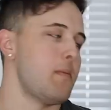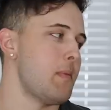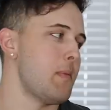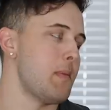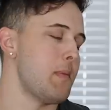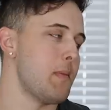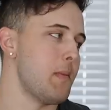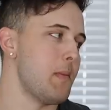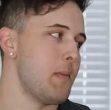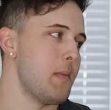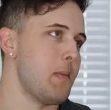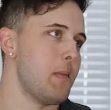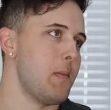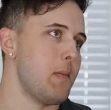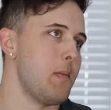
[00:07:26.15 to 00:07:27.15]

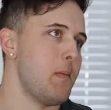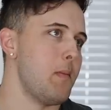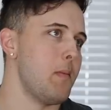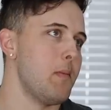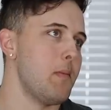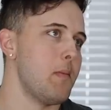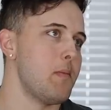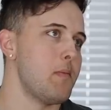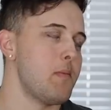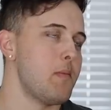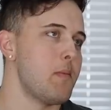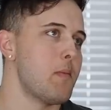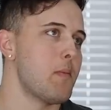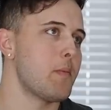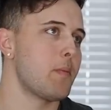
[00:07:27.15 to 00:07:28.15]

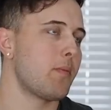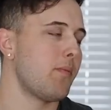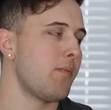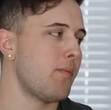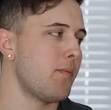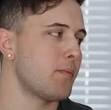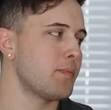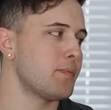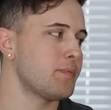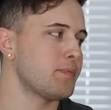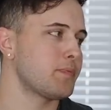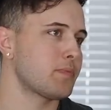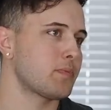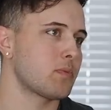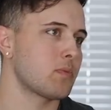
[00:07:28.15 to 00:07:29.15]

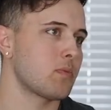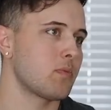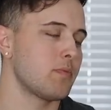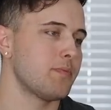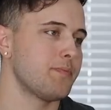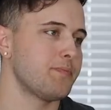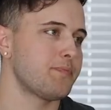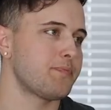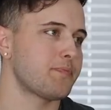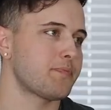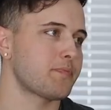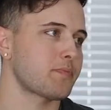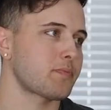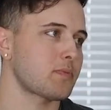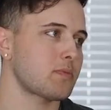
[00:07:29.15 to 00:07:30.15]

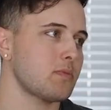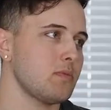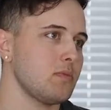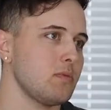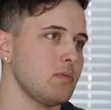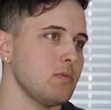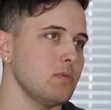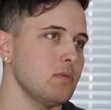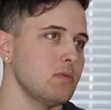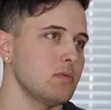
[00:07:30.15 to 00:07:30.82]
(not speaking)